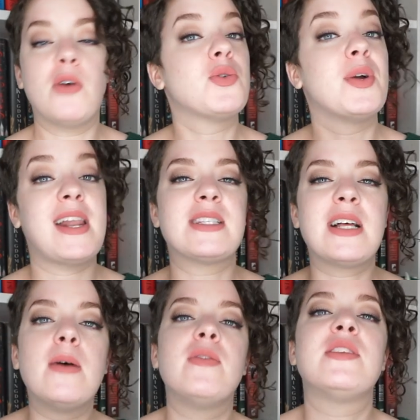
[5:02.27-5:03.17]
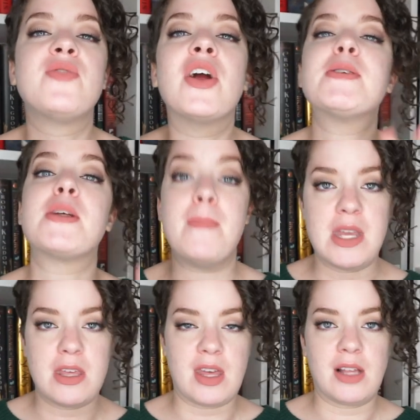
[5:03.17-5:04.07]
So again, it's very much a
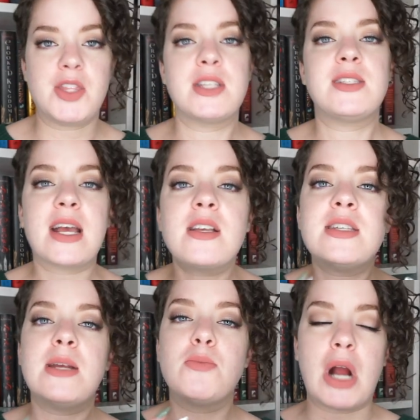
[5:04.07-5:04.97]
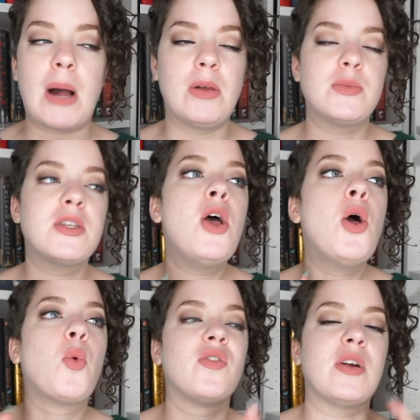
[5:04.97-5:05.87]
me thing. Like, the sex scene problems
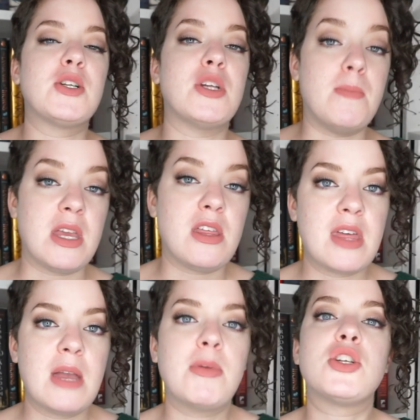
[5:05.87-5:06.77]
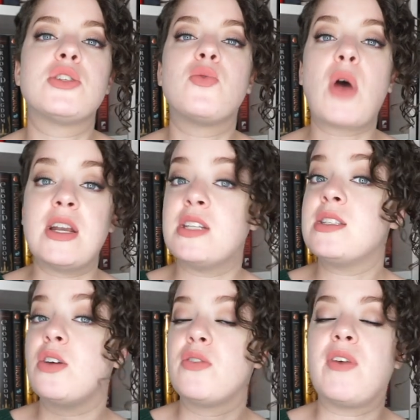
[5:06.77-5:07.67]
were very much a me thing, but just, I did
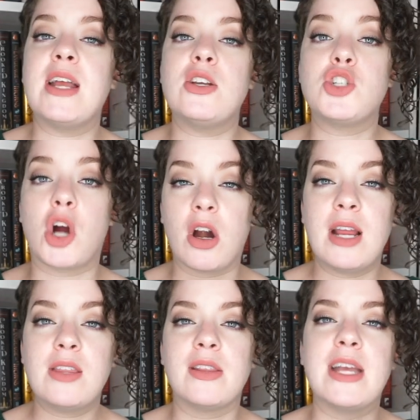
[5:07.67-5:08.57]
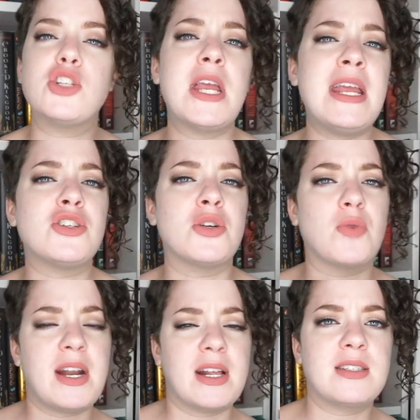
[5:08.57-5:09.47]
still find jarring the like change in
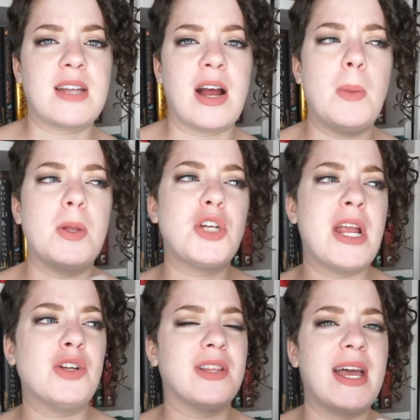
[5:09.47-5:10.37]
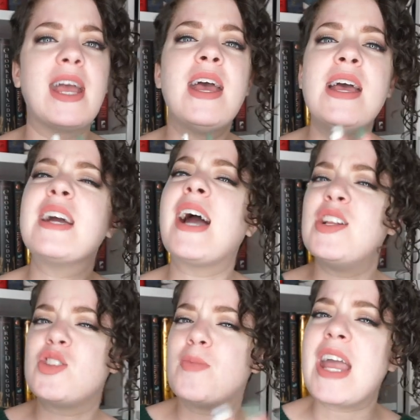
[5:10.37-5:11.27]
writing style and the change in like
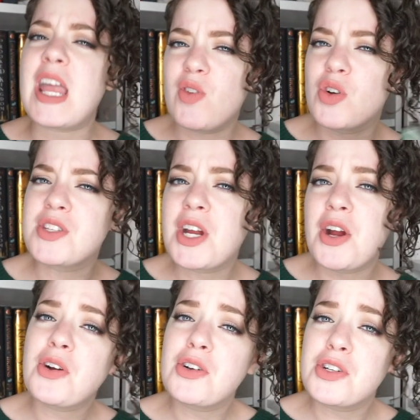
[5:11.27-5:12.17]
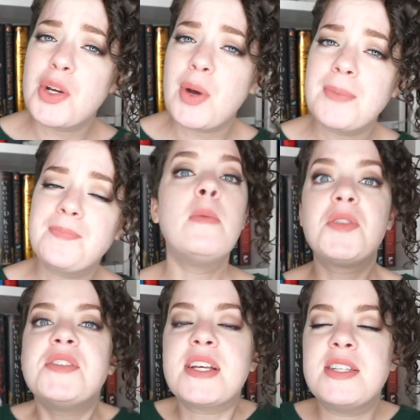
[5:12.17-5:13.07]
kinds of behaviors the characters are doing. But
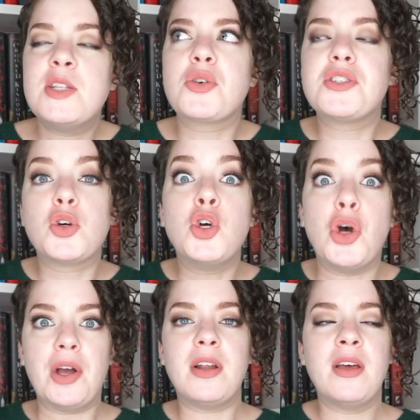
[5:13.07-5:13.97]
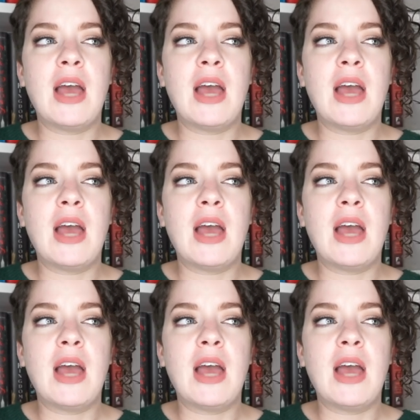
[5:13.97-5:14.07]
the sex scenes were still good.